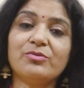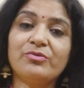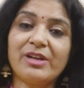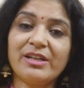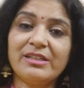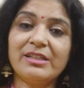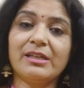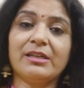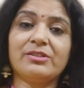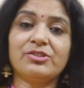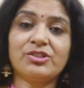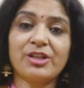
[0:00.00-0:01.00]
fighting
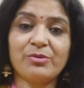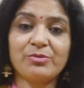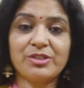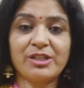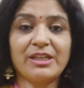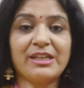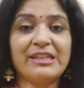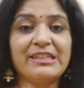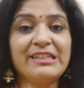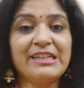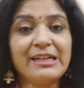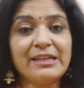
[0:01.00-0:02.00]
and shouting
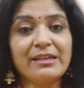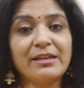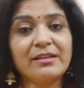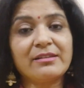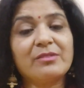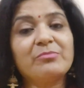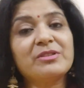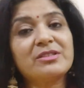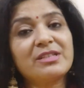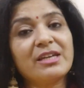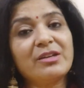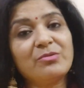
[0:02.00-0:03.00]
and yelling at the
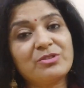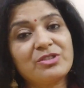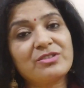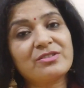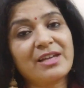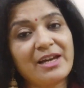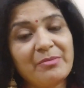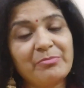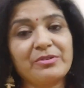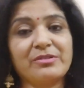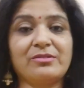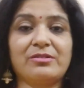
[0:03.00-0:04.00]
mistake which has
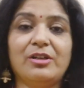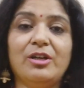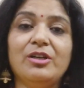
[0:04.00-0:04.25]
happened.